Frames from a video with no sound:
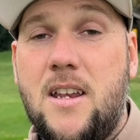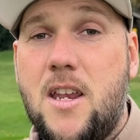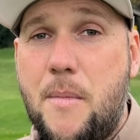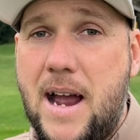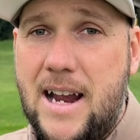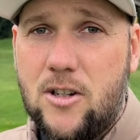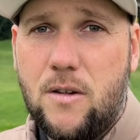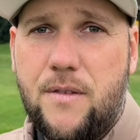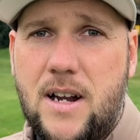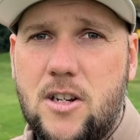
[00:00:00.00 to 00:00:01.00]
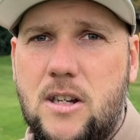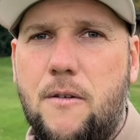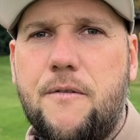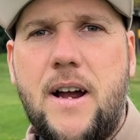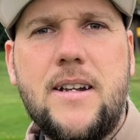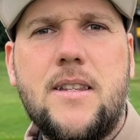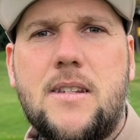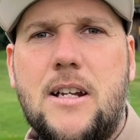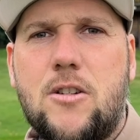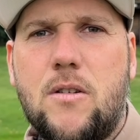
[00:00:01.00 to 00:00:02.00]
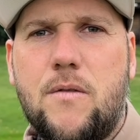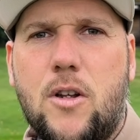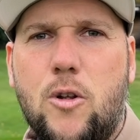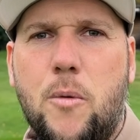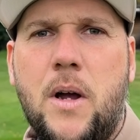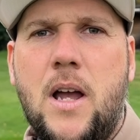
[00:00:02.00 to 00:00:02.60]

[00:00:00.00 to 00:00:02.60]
you might actually find yourself finding the centre of the club